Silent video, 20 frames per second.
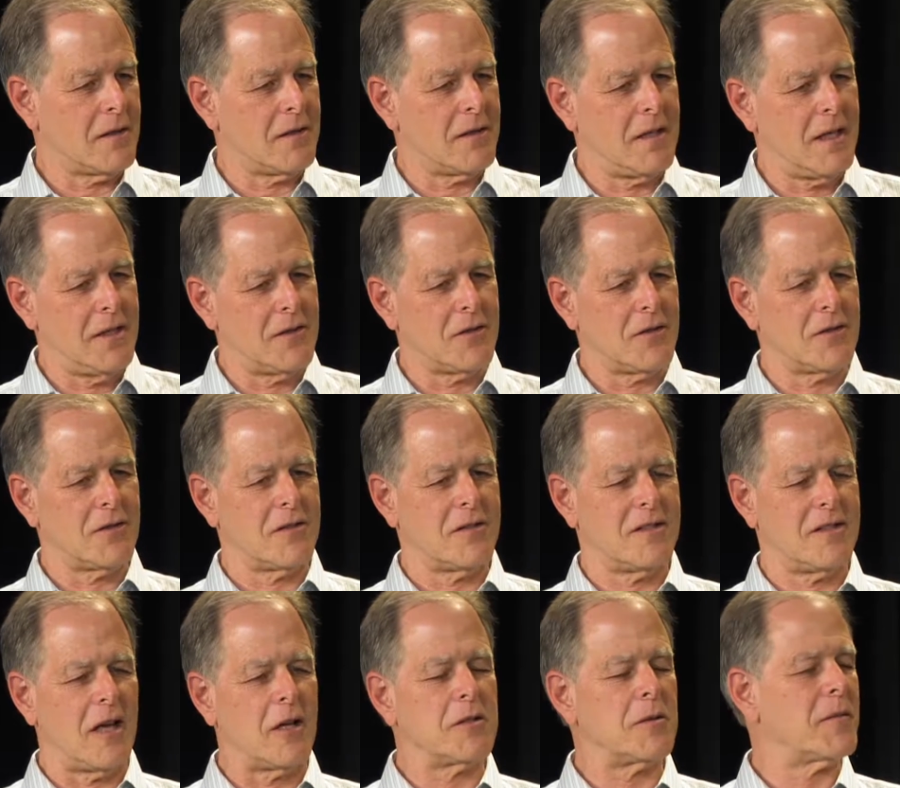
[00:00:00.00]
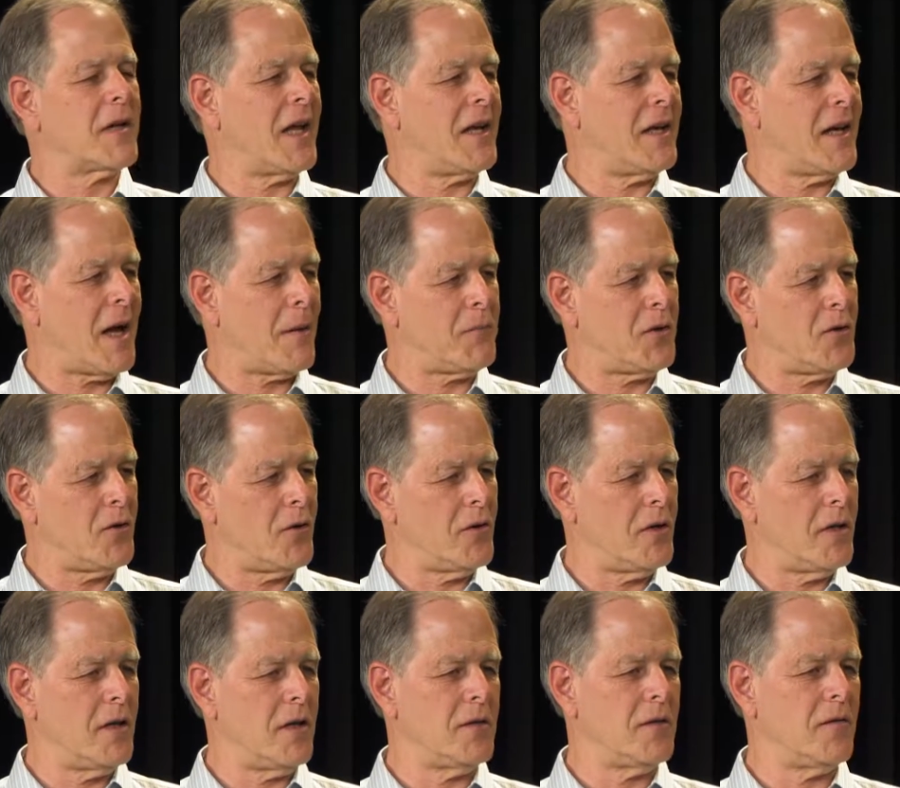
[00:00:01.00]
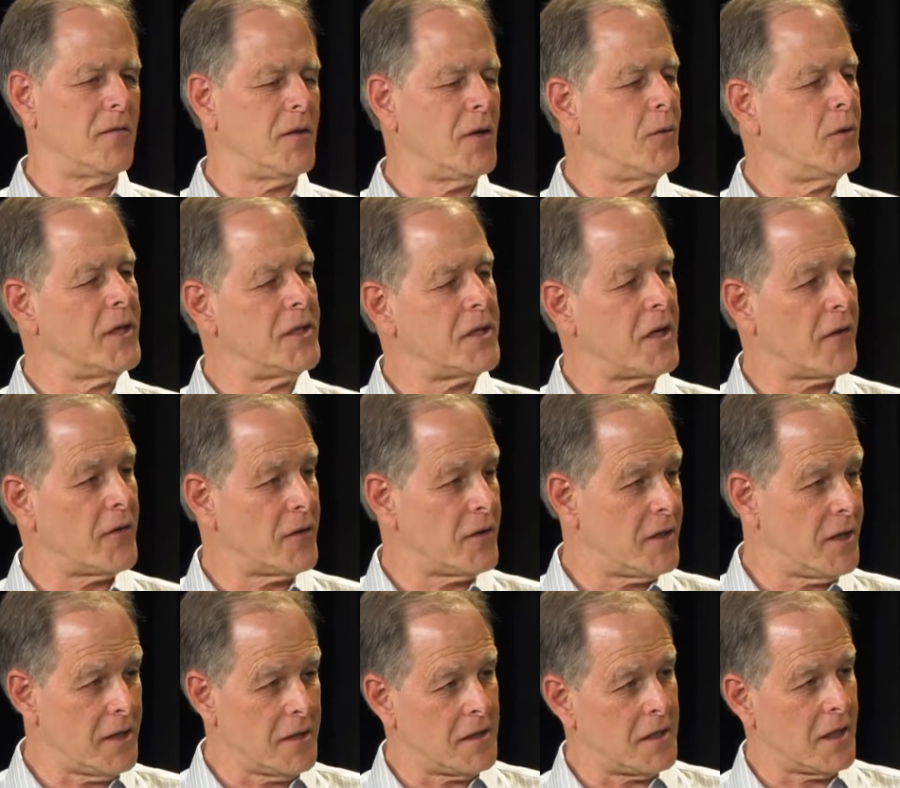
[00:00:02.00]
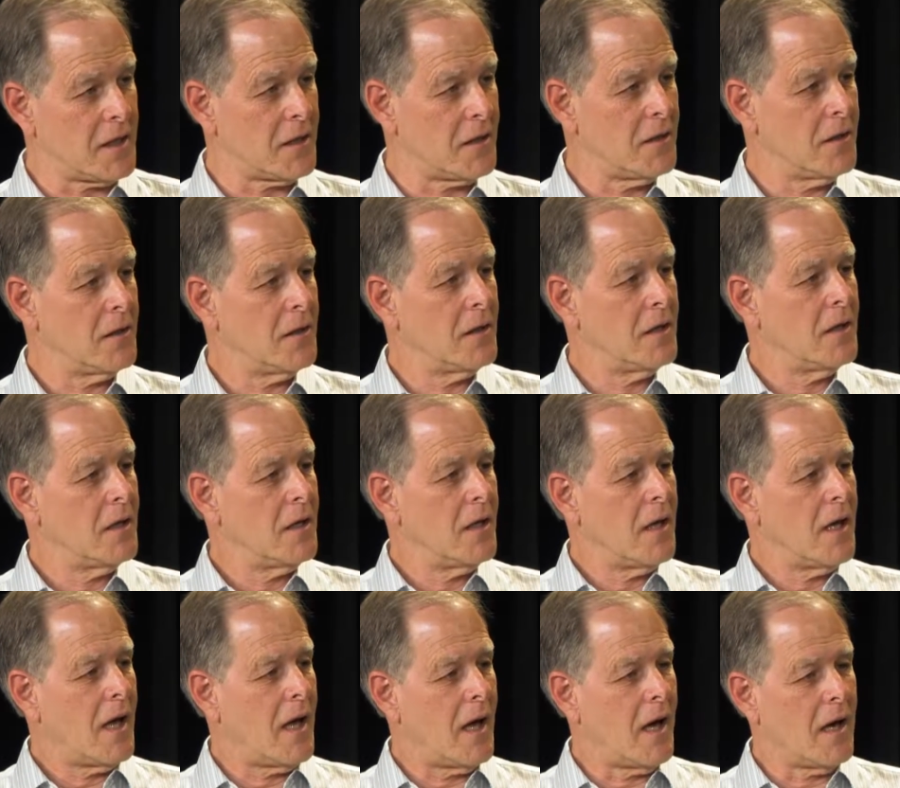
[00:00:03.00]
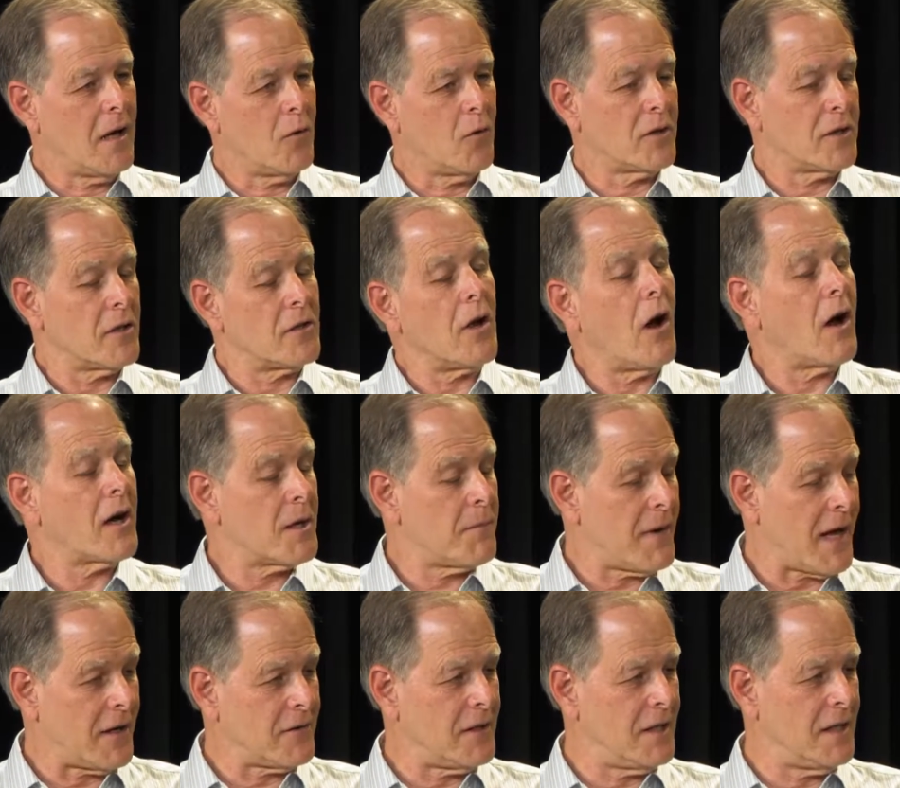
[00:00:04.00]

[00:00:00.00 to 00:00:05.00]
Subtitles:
teachers seldom get the opportunity to view each other teaching or to talk about